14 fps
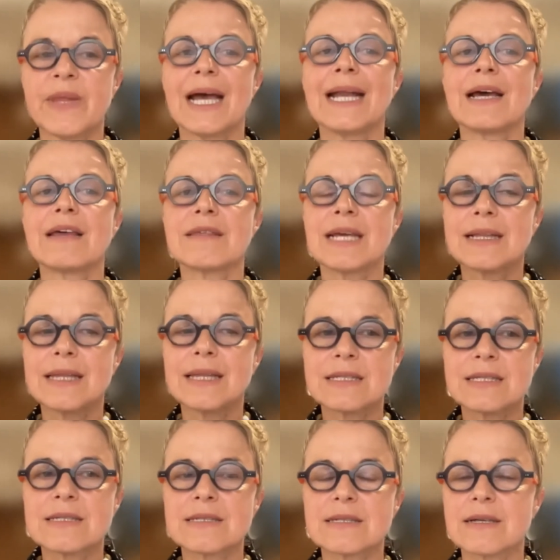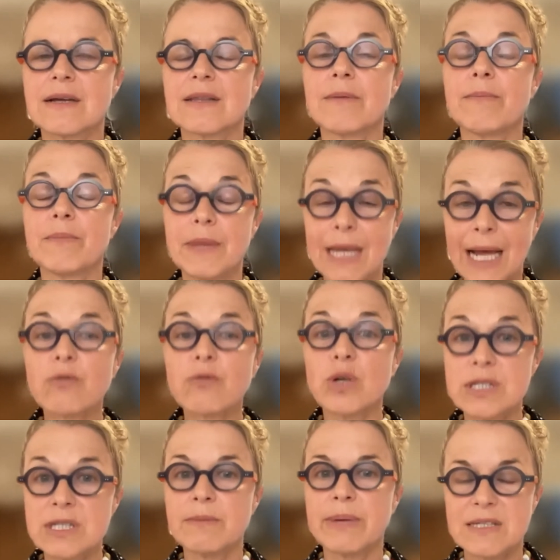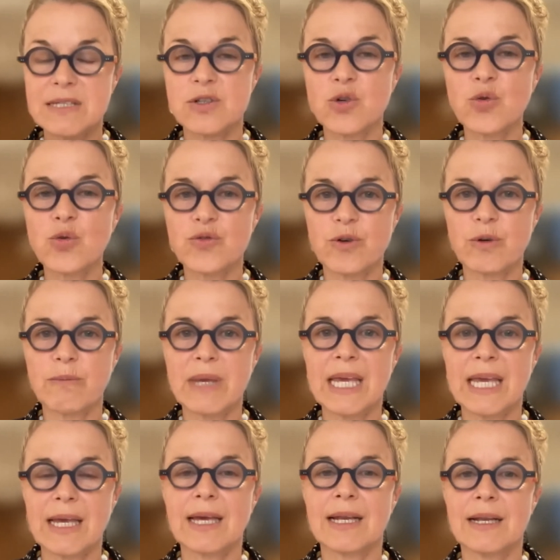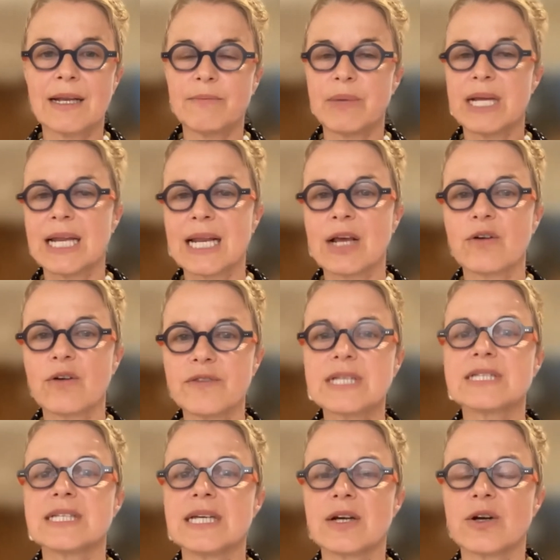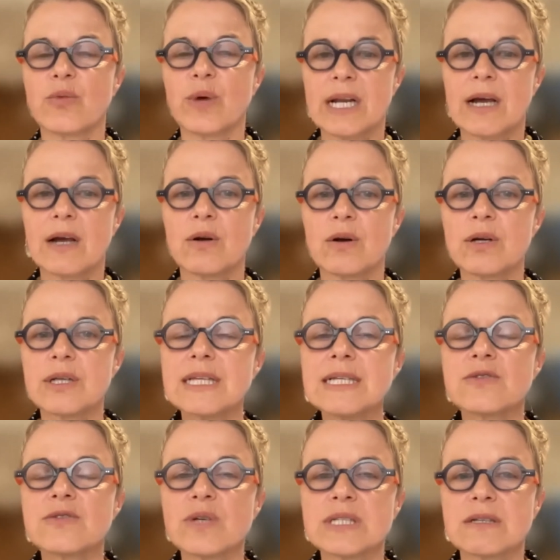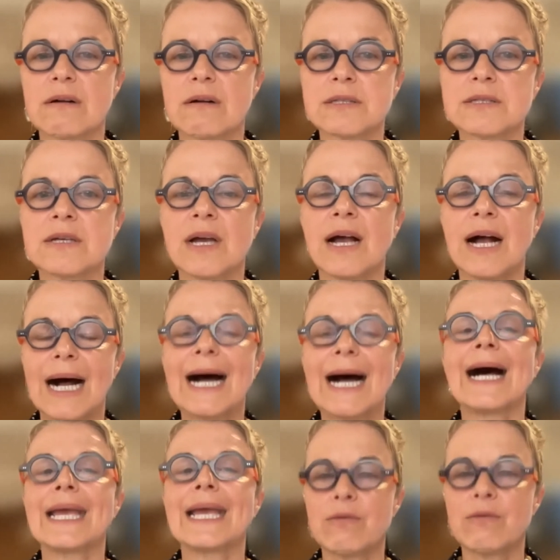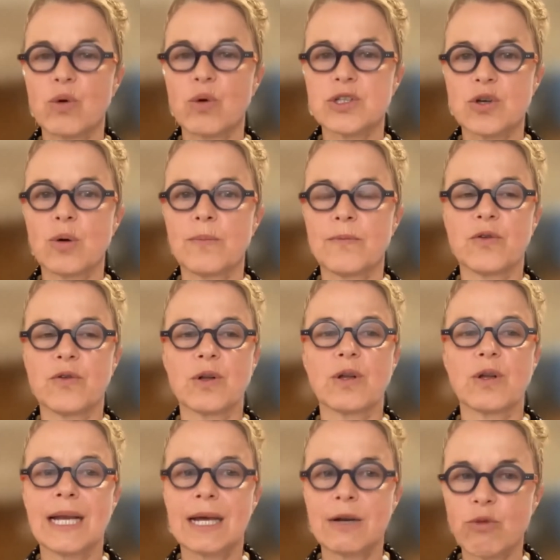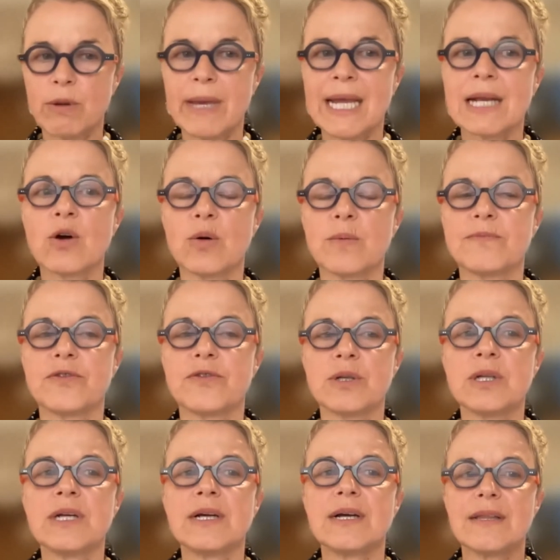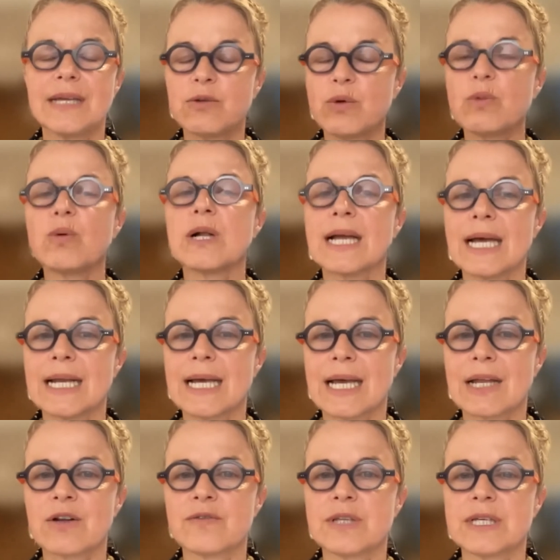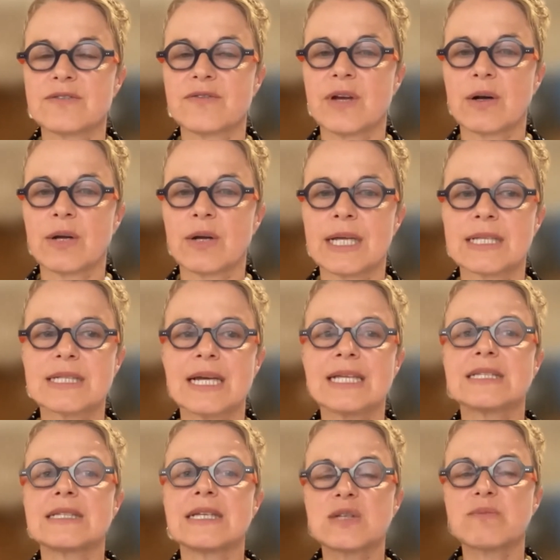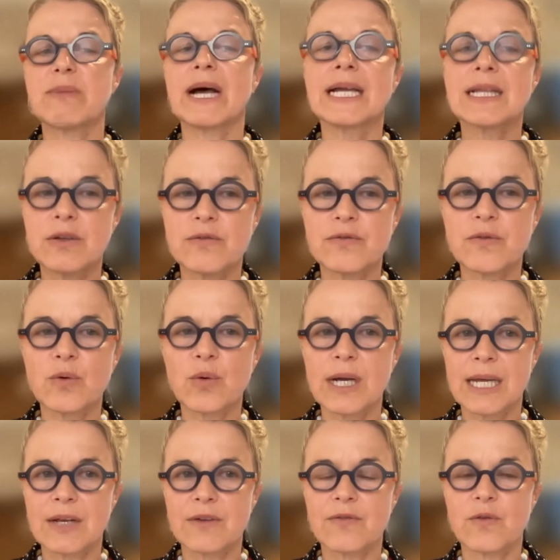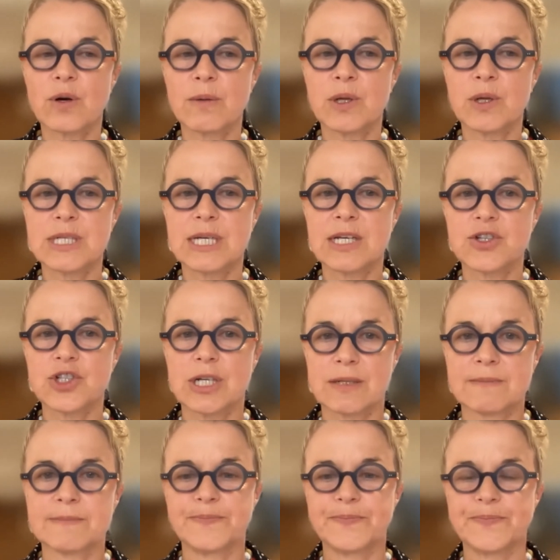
And I think that was the best news for me in the beginning of this year. When I heard these results, I was hopeful, and I remain hopeful, that we will get ahead of these variants. It's despite the 484 mutation.